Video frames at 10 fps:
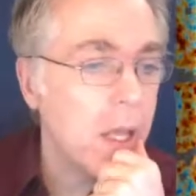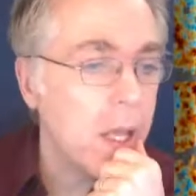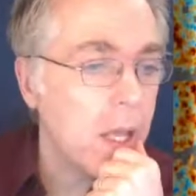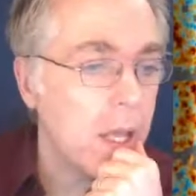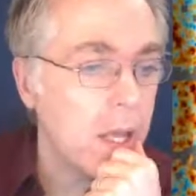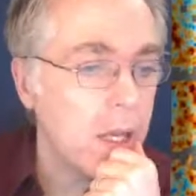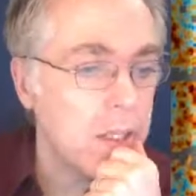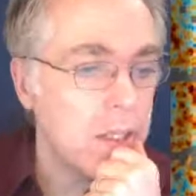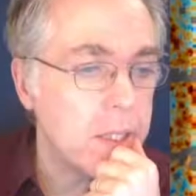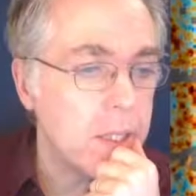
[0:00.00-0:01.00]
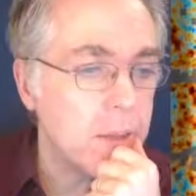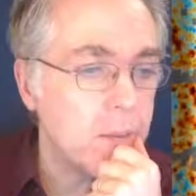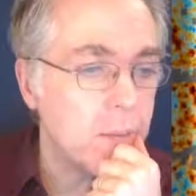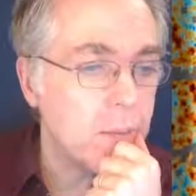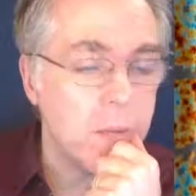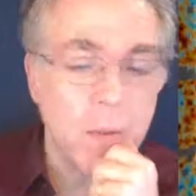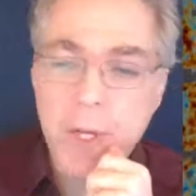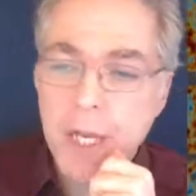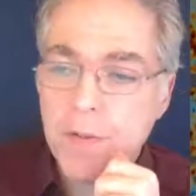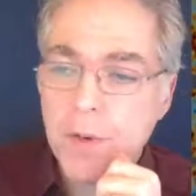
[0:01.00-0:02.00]
And we
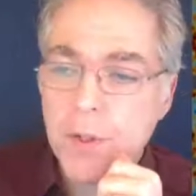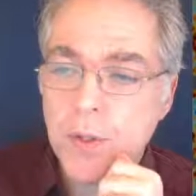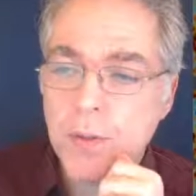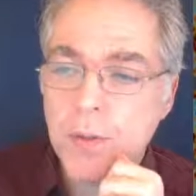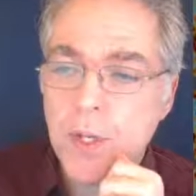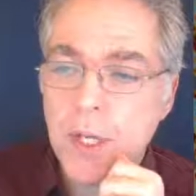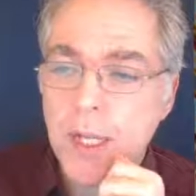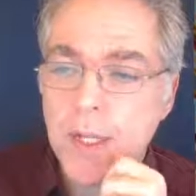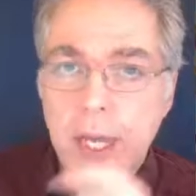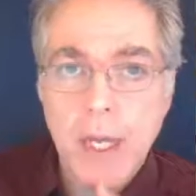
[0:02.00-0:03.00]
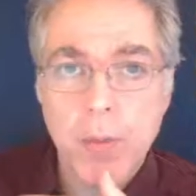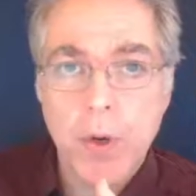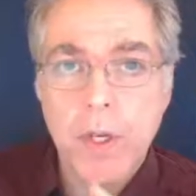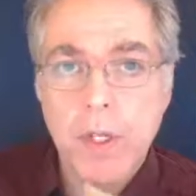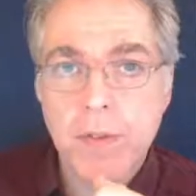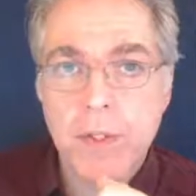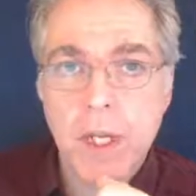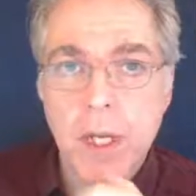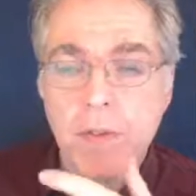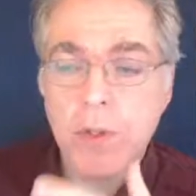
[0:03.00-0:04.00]
have also, at the end point of a
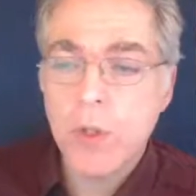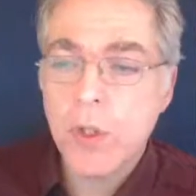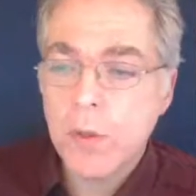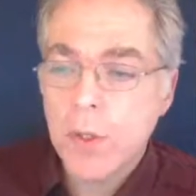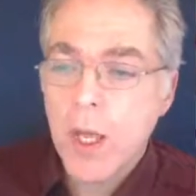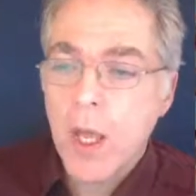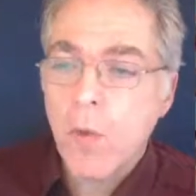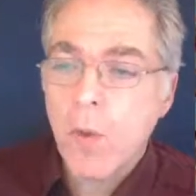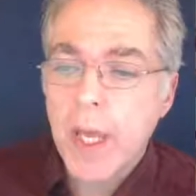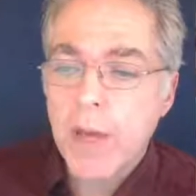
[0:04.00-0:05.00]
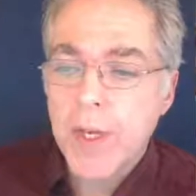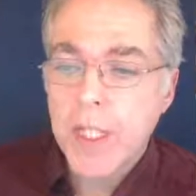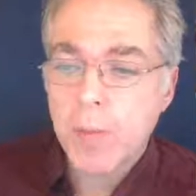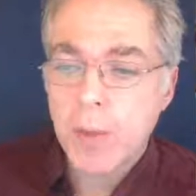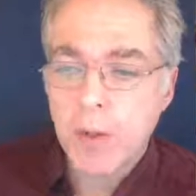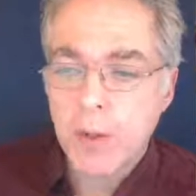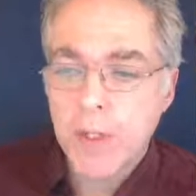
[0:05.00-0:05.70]
stellar evolution, we have explosive